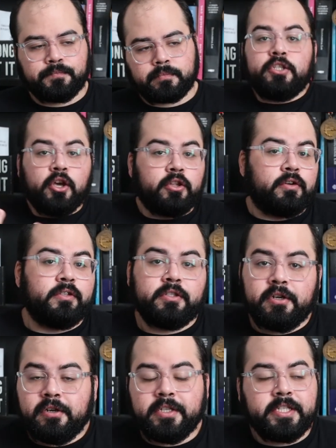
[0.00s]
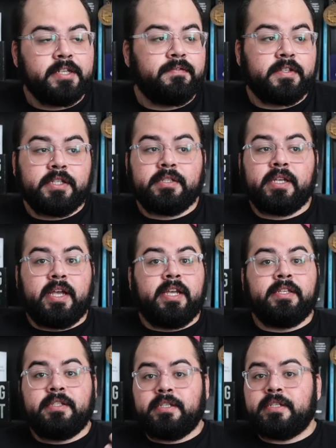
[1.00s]
The other alternative is
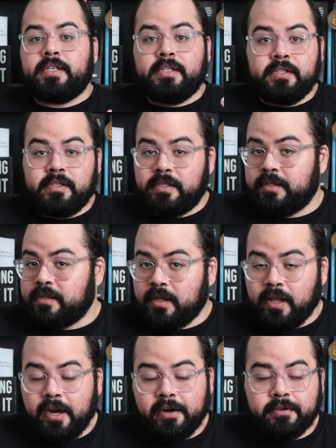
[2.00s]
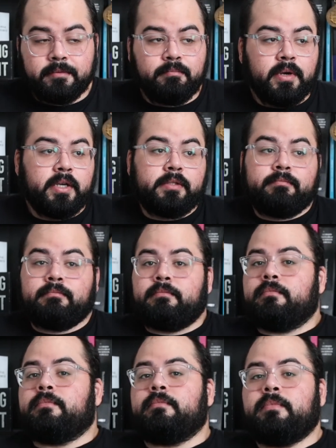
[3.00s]
a cease and desist letter, but
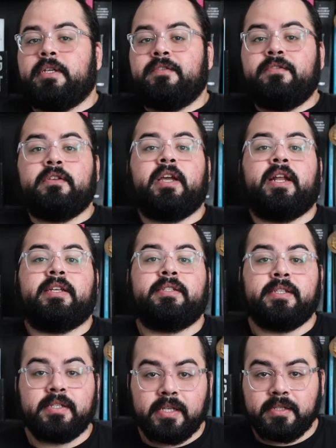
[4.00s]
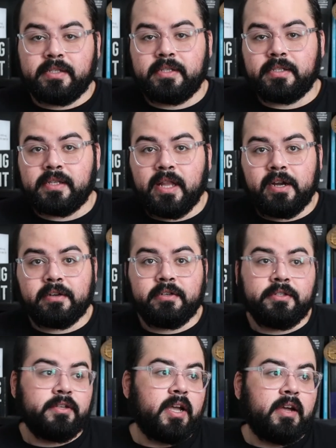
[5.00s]
if you get a cease and desist
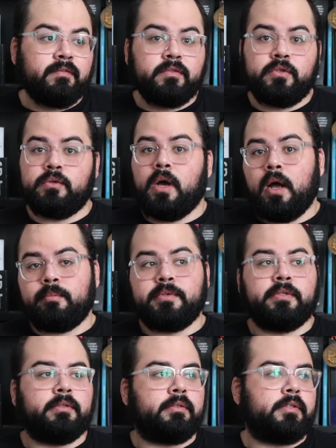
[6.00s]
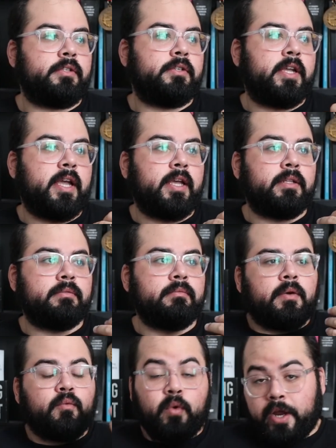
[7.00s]
letter, you have two options. You can
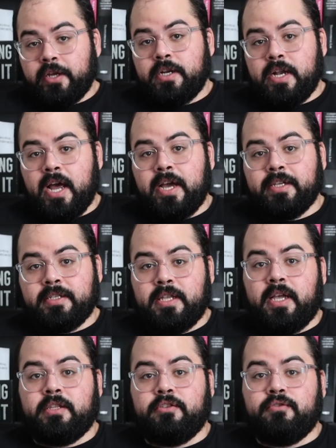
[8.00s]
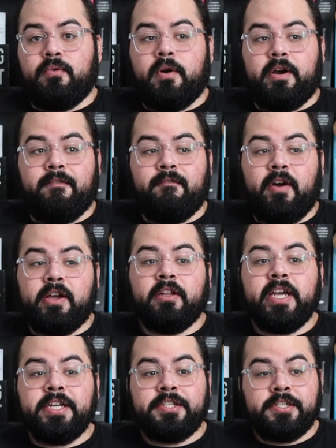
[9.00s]
recognize that you are in
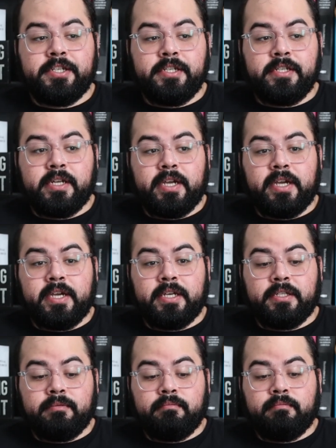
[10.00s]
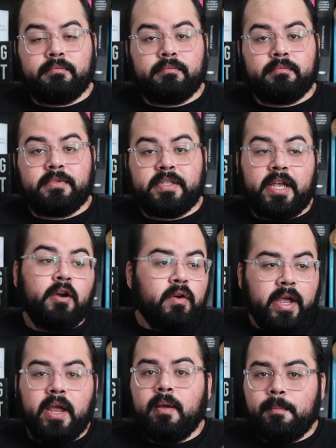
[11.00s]
violation and say,
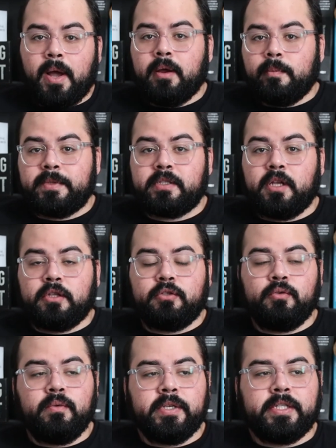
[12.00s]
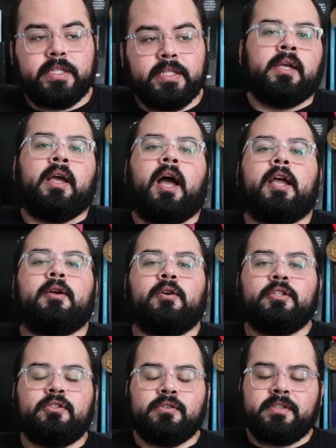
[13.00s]
okay, I'm going to start doing this. I'm
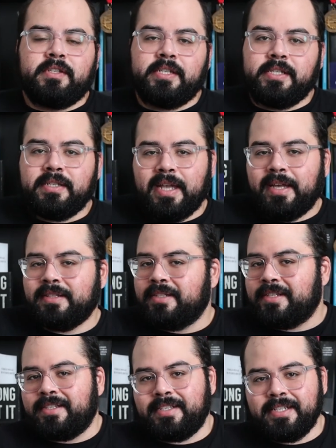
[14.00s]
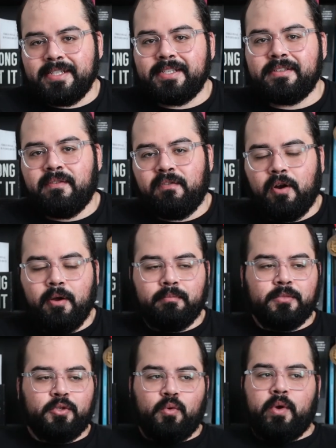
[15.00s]
going to cease and desist
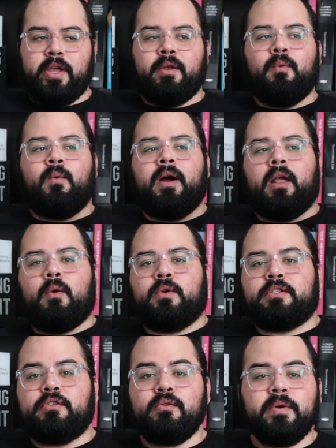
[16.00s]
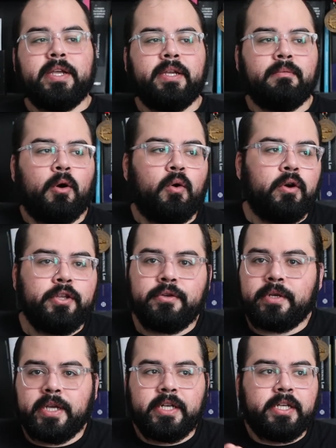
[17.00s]
from doing what I was doing, or you
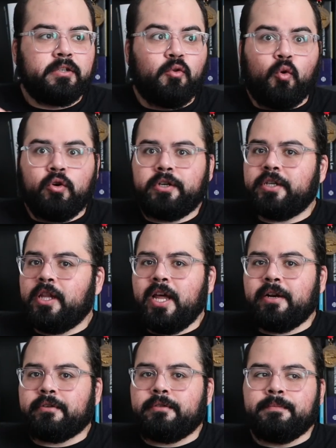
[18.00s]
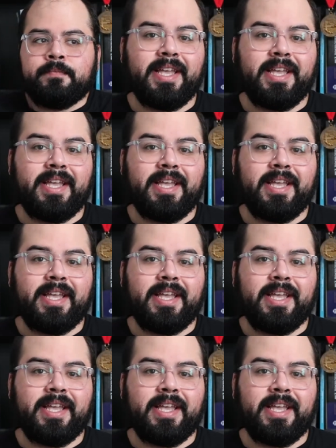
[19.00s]
can ignore the letter.